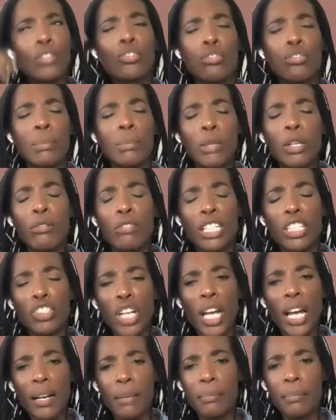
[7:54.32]
Dream career
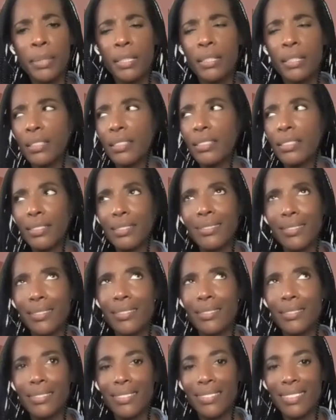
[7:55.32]
job.
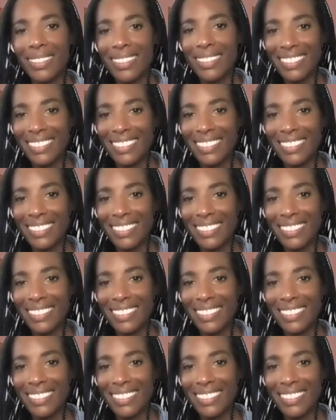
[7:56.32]
Mm.